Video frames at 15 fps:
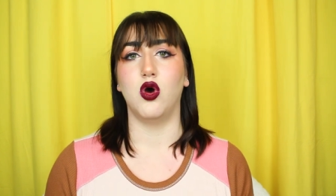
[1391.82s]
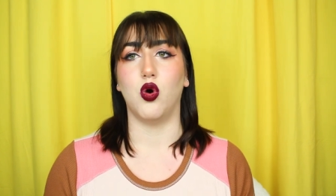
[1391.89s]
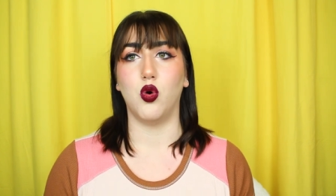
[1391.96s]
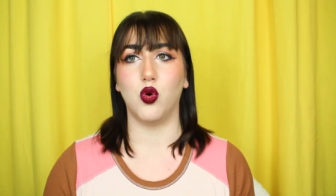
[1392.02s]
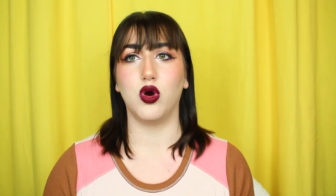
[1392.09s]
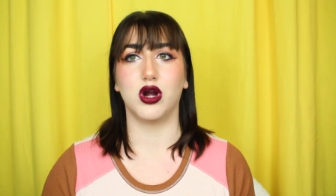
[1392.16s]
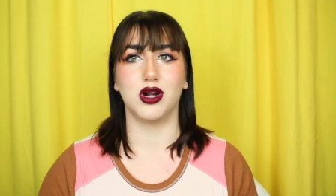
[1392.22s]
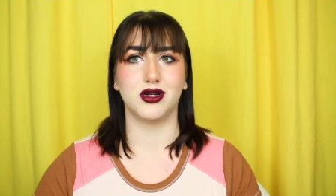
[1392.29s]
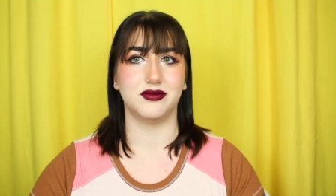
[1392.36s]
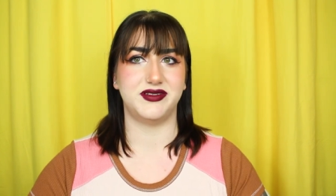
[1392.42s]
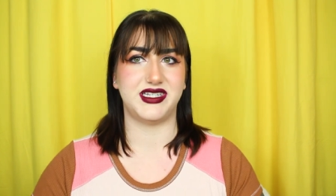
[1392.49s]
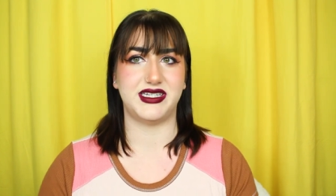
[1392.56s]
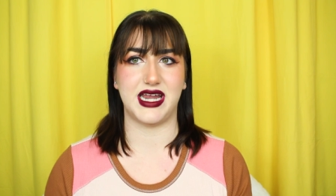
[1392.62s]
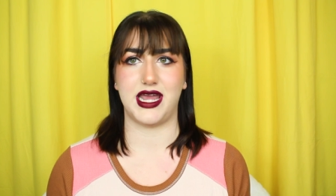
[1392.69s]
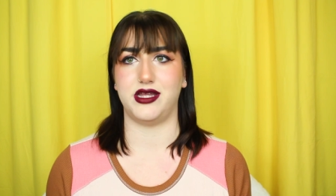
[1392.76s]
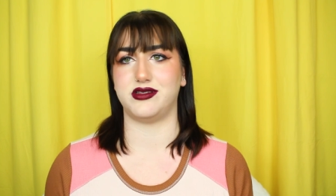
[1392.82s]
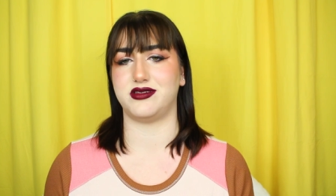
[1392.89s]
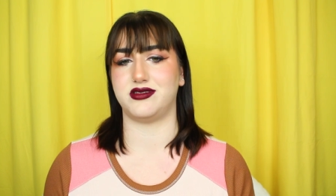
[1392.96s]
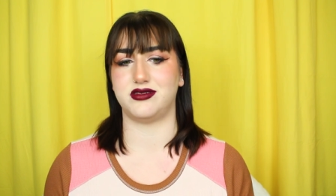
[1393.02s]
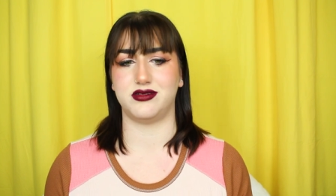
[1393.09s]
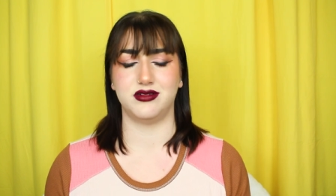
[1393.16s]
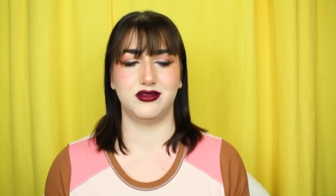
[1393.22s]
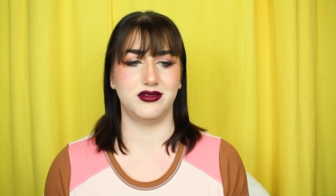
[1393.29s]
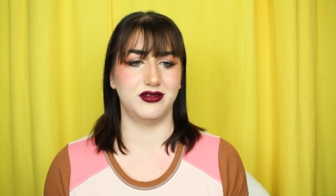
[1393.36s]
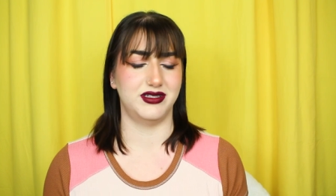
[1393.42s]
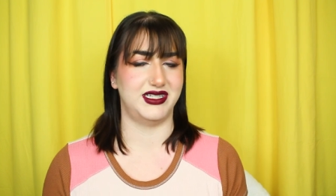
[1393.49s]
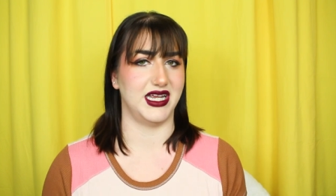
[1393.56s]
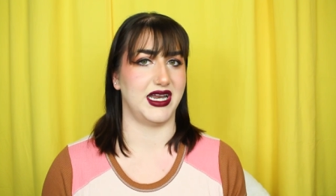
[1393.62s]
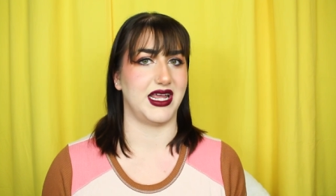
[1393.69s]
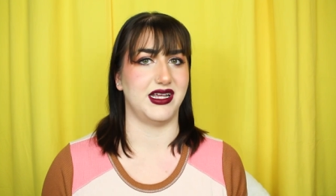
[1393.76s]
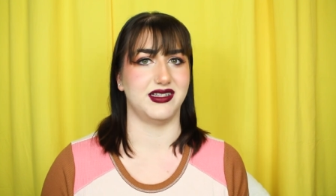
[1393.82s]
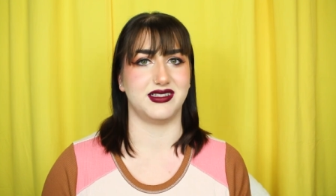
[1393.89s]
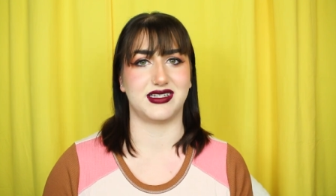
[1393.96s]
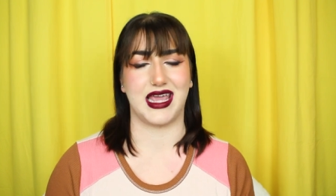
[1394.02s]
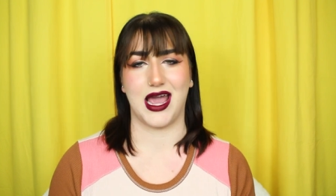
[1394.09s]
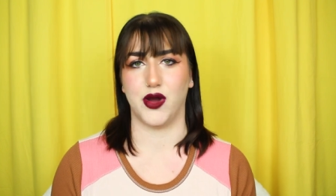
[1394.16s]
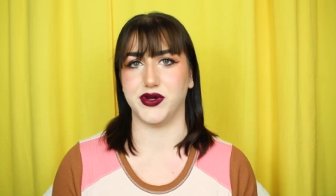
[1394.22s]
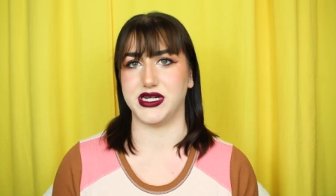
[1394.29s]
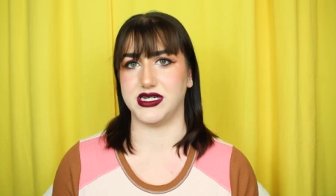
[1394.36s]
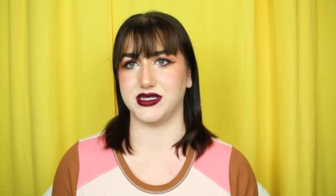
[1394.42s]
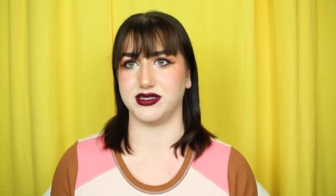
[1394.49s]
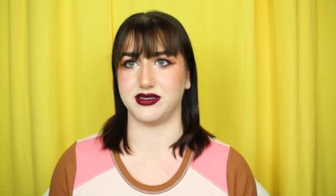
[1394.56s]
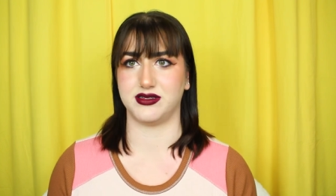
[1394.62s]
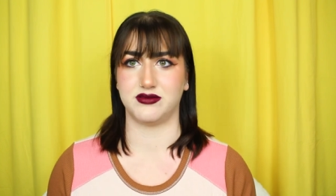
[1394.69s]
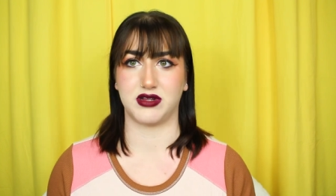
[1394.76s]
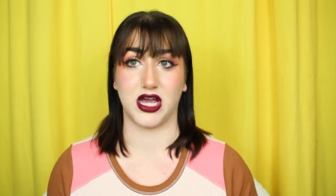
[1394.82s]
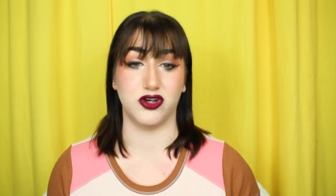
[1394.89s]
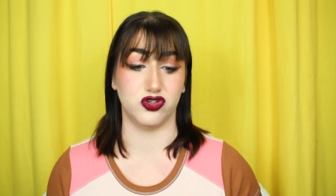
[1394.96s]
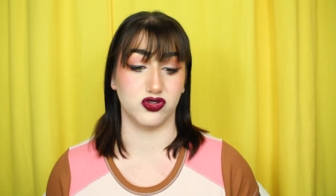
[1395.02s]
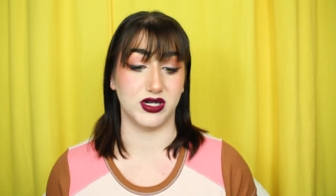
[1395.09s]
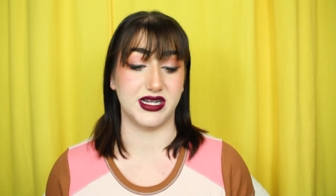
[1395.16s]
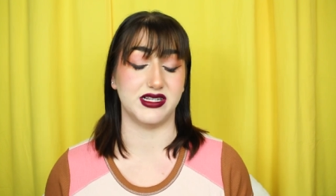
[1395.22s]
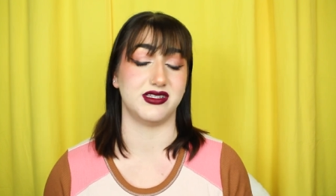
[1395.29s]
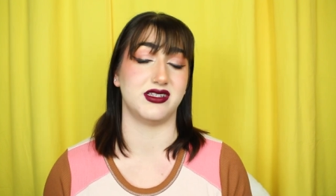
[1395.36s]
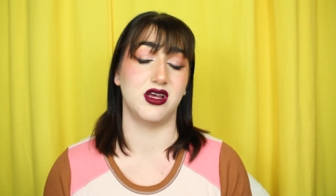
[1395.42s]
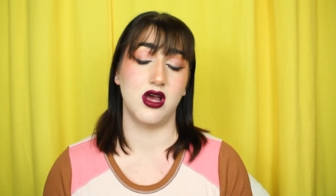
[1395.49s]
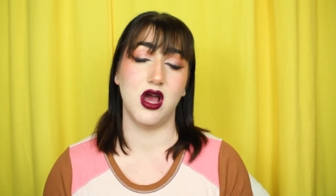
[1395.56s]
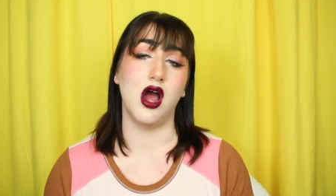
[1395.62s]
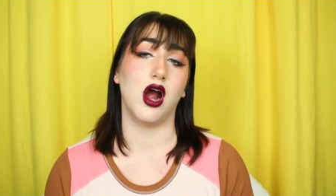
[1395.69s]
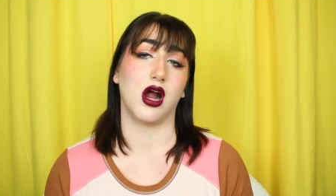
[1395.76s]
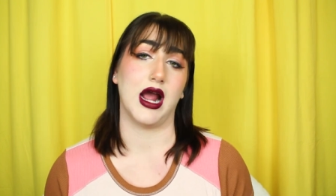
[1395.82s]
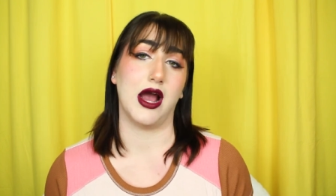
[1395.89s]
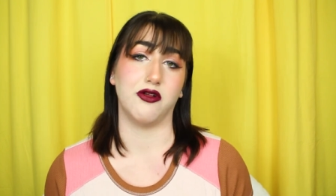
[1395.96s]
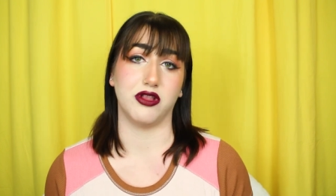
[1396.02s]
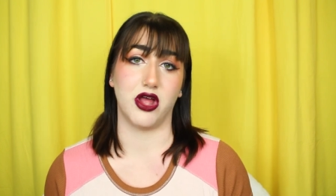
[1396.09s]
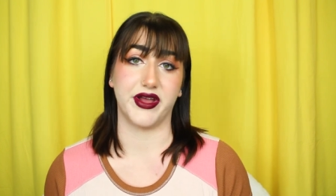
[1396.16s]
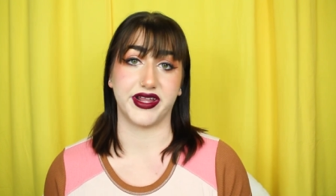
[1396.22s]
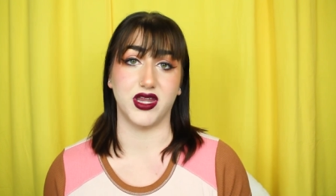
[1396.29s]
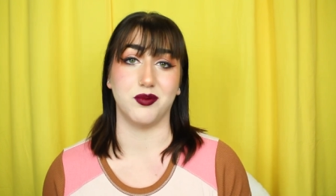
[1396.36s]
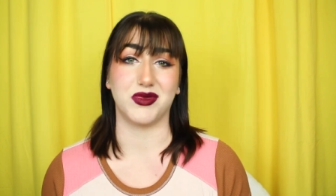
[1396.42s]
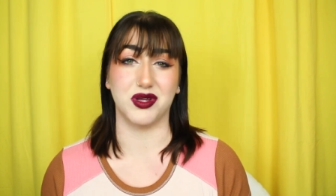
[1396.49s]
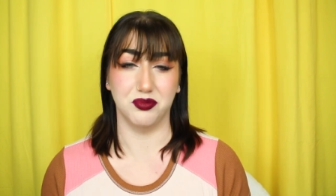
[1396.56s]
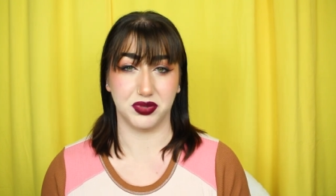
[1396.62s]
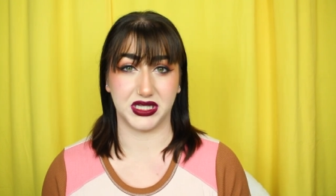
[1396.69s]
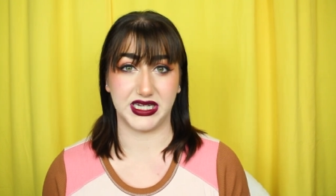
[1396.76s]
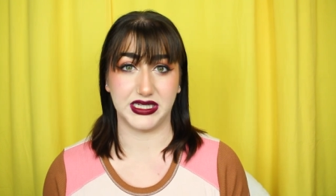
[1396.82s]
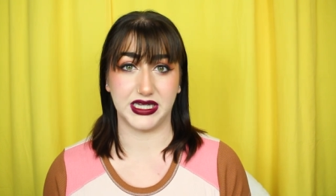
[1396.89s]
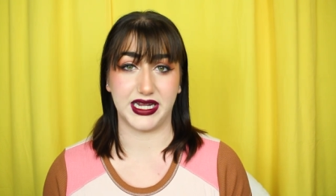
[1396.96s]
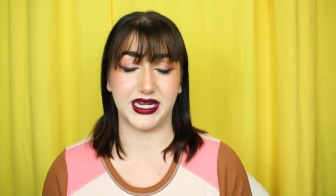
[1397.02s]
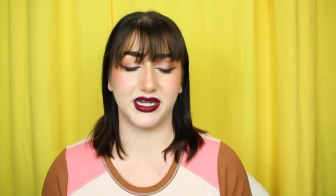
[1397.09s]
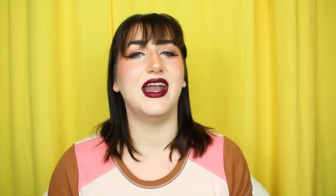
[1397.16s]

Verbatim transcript: or states cities, counties, countries are outlawing them completely.